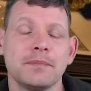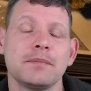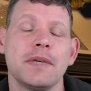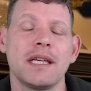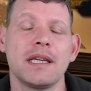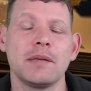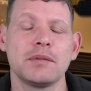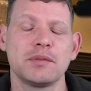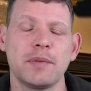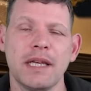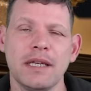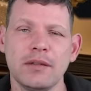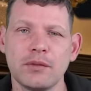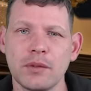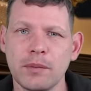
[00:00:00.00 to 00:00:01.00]
My name is
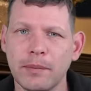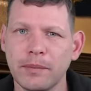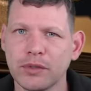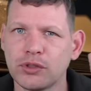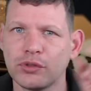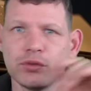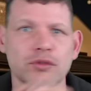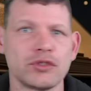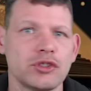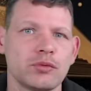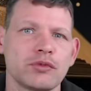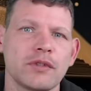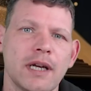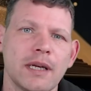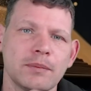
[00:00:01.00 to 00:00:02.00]
Palle. Remember to
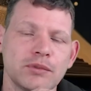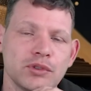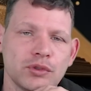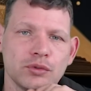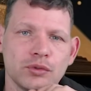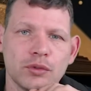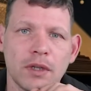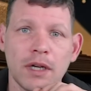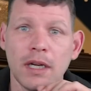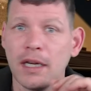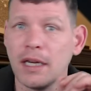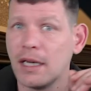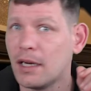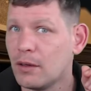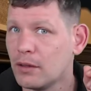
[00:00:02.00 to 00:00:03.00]
subscribe to
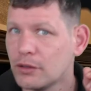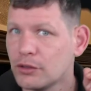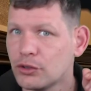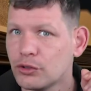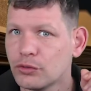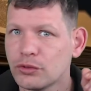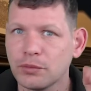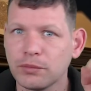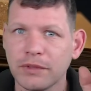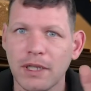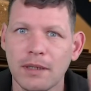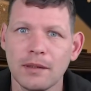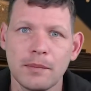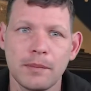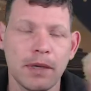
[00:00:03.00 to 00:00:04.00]
our YouTube
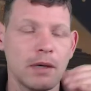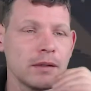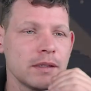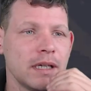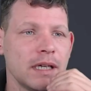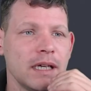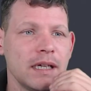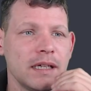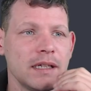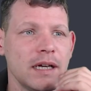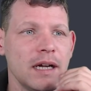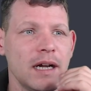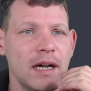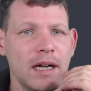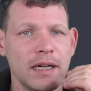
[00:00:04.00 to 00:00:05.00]
channel about
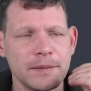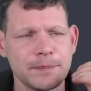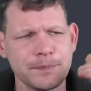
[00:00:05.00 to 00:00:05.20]
AI.